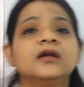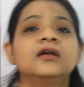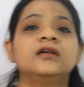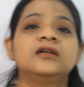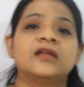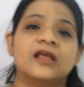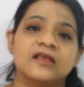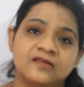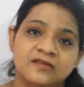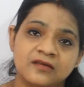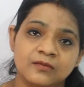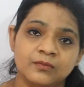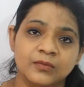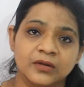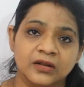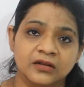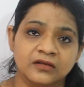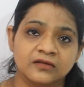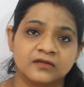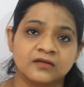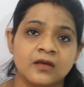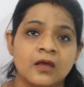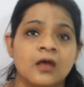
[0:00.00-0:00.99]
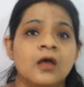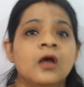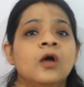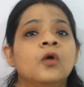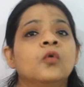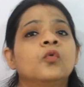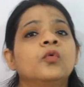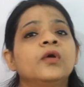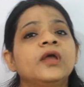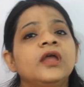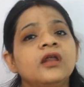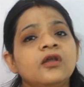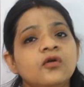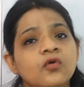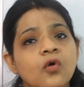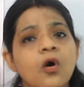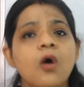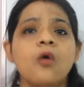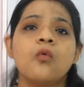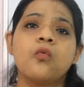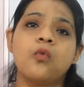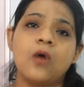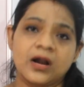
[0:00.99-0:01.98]
are decimals? We
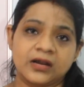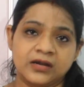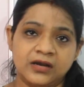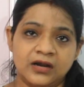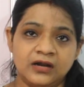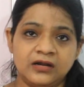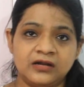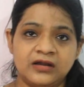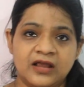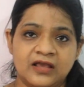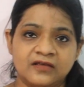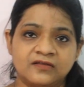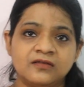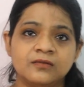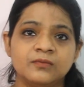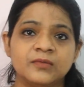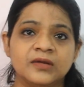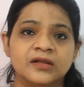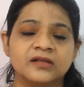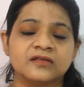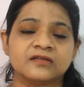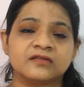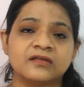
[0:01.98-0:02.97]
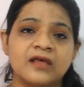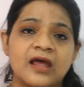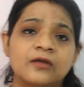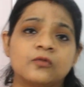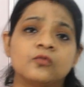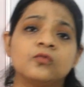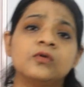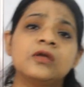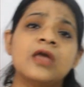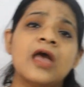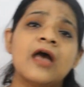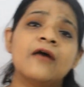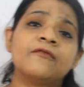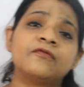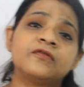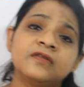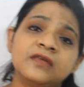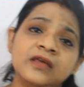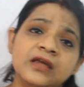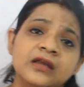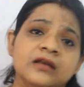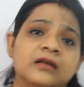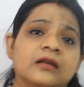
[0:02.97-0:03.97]
know what are decimals, right? We have
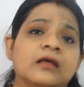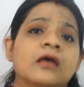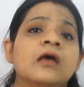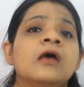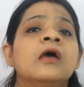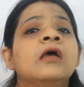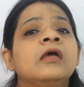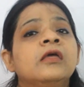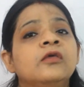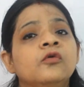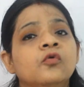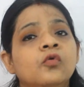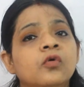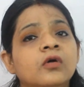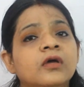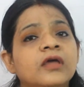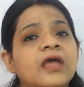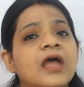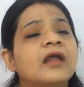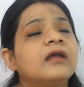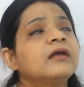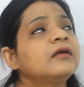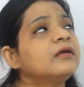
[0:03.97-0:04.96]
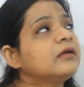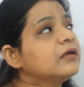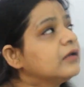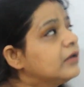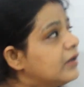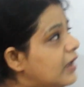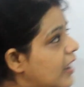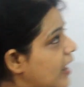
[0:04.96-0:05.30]
seen. You can